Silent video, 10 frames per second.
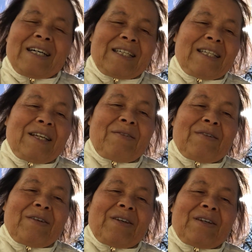sit
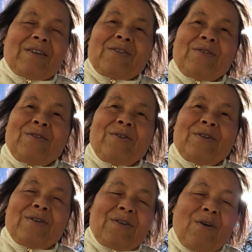to
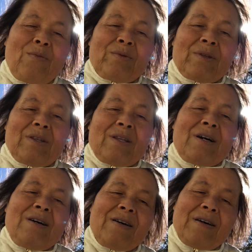open the